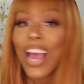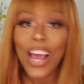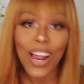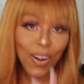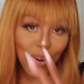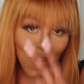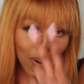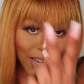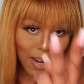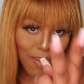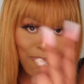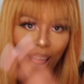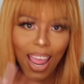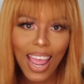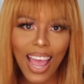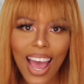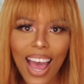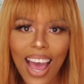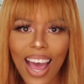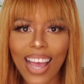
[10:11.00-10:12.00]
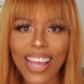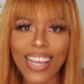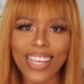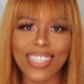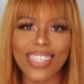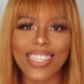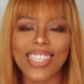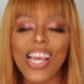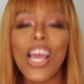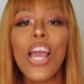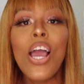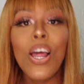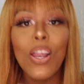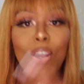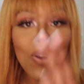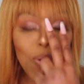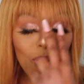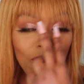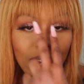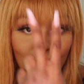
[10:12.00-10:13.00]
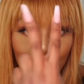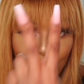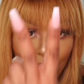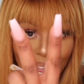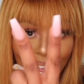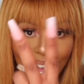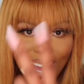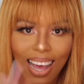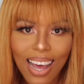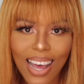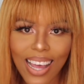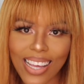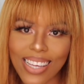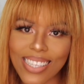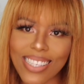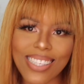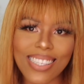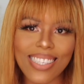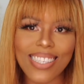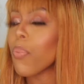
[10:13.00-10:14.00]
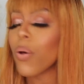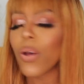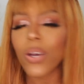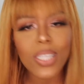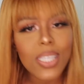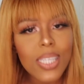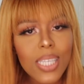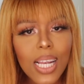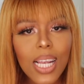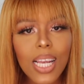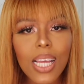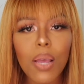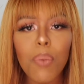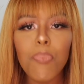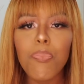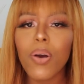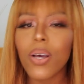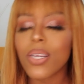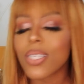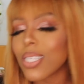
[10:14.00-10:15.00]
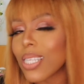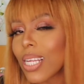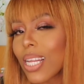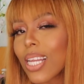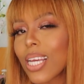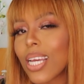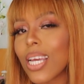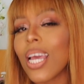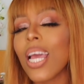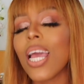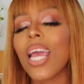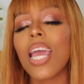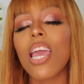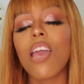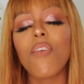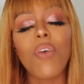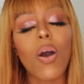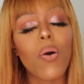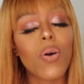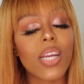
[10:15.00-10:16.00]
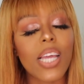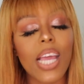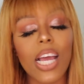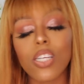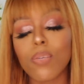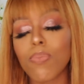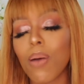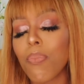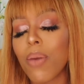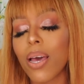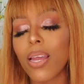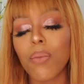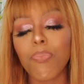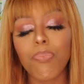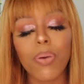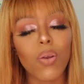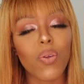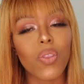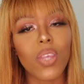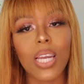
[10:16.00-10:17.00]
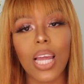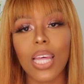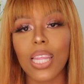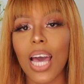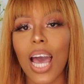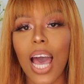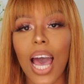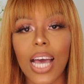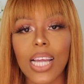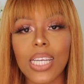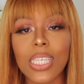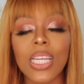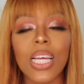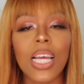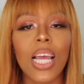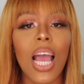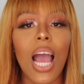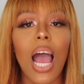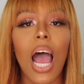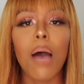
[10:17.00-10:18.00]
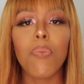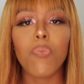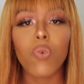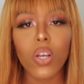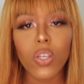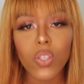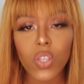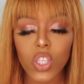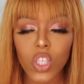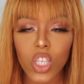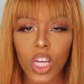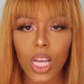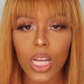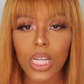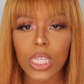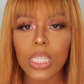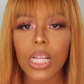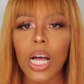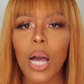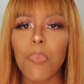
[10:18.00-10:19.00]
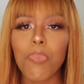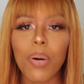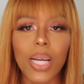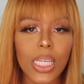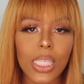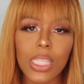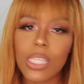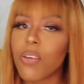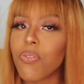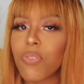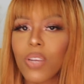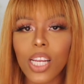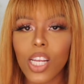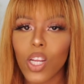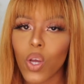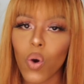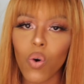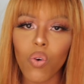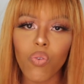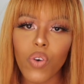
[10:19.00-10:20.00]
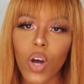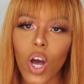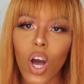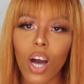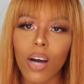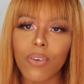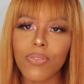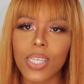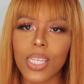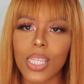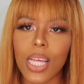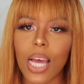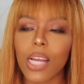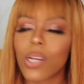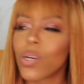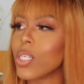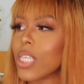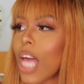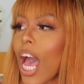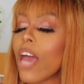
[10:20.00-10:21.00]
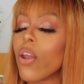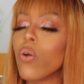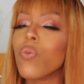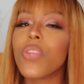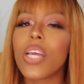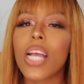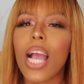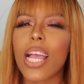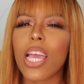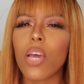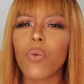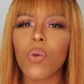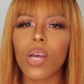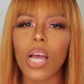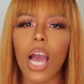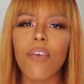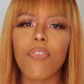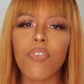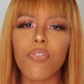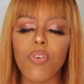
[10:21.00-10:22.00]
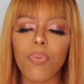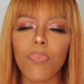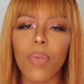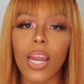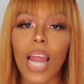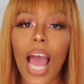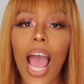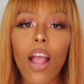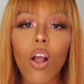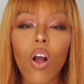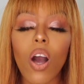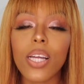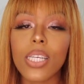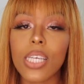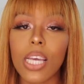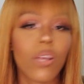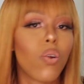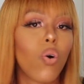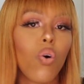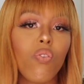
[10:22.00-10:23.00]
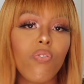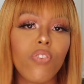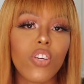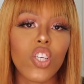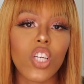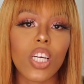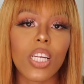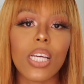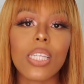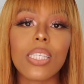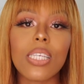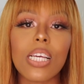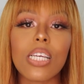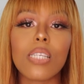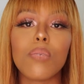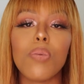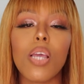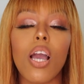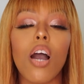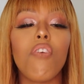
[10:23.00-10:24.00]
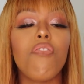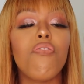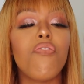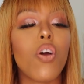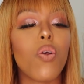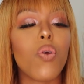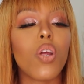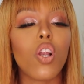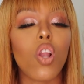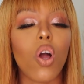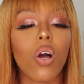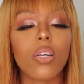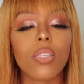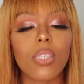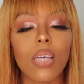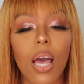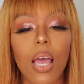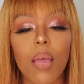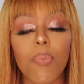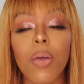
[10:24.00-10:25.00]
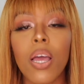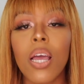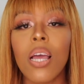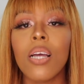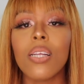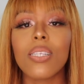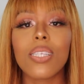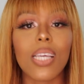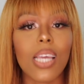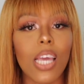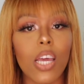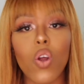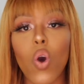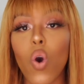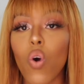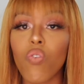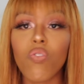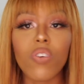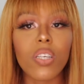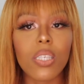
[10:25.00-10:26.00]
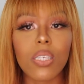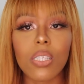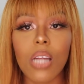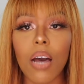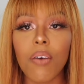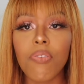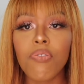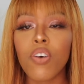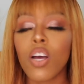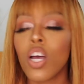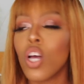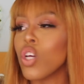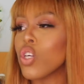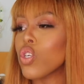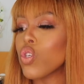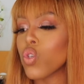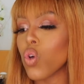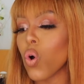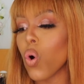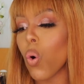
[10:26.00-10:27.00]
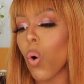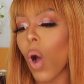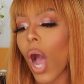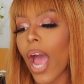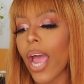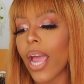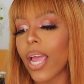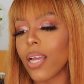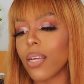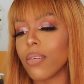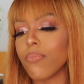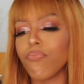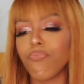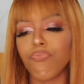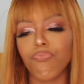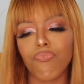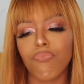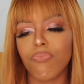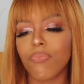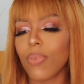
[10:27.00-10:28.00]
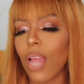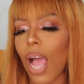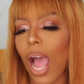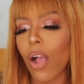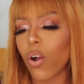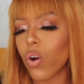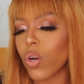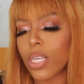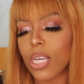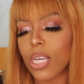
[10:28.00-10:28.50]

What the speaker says: Look in my eyes. Look in my eyes. Personally, if I were to catch my man in bed with another hun, I'm going to jail, but it's definitely over after that, because I don't think I can recover from that. I can't get over shit. It takes me a very long time to get over stuff, so I could